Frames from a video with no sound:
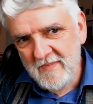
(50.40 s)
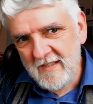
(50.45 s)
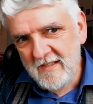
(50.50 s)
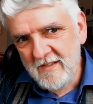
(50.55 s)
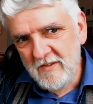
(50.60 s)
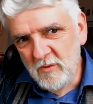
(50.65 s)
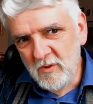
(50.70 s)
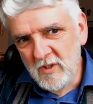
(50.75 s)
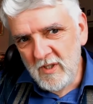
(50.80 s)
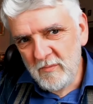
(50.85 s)

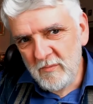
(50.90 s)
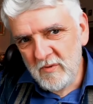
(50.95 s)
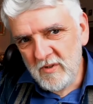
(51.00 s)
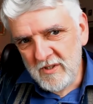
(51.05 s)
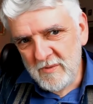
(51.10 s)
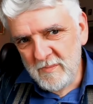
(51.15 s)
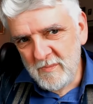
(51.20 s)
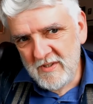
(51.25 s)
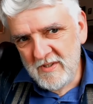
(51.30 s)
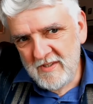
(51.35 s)
So come
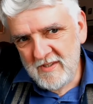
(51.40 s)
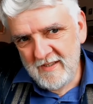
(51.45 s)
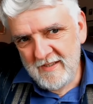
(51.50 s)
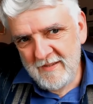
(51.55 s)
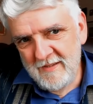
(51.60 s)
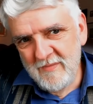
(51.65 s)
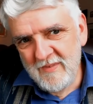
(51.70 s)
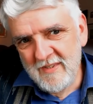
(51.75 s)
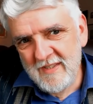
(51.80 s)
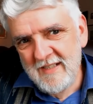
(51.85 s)
Christmas
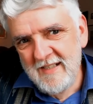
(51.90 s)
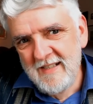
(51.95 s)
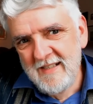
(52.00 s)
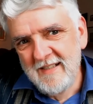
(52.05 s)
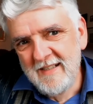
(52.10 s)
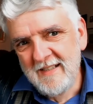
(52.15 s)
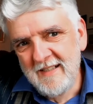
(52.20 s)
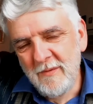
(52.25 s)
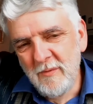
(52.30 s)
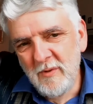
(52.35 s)
time,
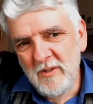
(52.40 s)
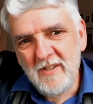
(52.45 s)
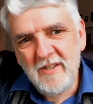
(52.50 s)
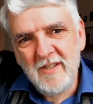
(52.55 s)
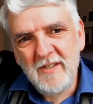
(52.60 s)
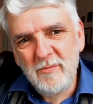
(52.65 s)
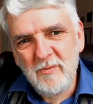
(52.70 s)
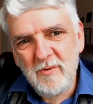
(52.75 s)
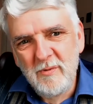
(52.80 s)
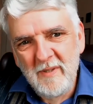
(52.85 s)
I wondered
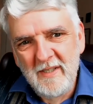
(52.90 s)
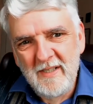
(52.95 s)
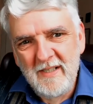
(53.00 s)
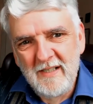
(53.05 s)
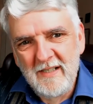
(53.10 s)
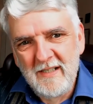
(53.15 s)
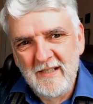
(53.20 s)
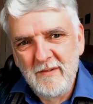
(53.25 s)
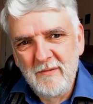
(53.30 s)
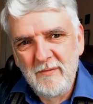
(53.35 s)
if we might
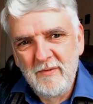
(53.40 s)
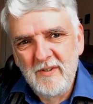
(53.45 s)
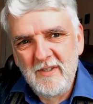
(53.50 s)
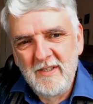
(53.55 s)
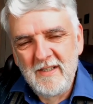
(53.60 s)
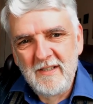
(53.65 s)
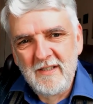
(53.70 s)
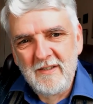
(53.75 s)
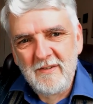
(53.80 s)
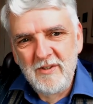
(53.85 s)
have
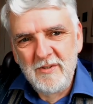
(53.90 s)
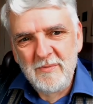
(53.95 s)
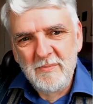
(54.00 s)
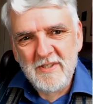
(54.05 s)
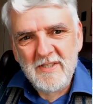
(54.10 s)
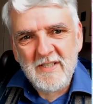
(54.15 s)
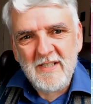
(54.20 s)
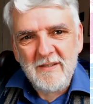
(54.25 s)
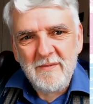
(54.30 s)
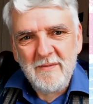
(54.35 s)
a
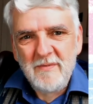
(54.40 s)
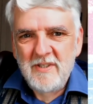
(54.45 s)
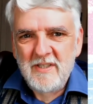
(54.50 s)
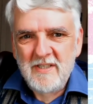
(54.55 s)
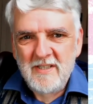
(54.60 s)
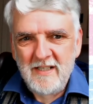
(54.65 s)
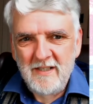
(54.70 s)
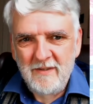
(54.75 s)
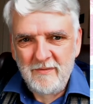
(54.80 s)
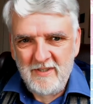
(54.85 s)
Christmas Eve
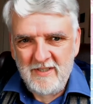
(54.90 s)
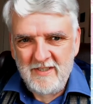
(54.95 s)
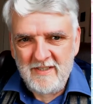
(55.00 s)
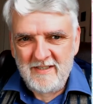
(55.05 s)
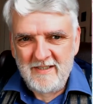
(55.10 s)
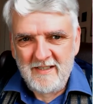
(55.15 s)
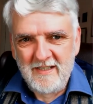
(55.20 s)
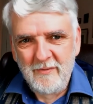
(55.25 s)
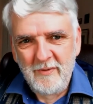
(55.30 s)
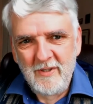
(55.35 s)

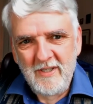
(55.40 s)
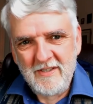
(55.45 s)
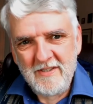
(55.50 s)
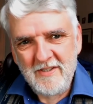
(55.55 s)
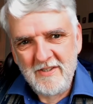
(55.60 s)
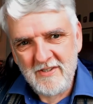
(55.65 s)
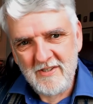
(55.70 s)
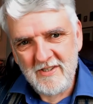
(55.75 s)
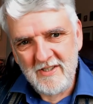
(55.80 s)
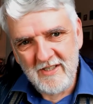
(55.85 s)
service, and I went
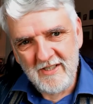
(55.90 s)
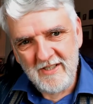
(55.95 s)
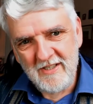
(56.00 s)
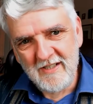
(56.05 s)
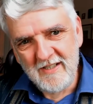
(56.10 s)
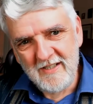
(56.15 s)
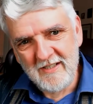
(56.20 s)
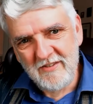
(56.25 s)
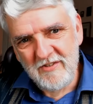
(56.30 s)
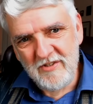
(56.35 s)
to see
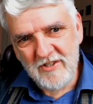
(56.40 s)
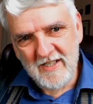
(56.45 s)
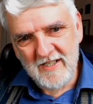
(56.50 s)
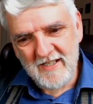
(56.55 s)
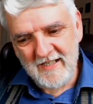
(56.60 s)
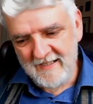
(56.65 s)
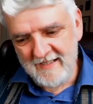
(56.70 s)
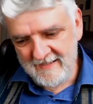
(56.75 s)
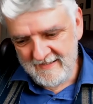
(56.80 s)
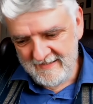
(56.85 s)
Jenny.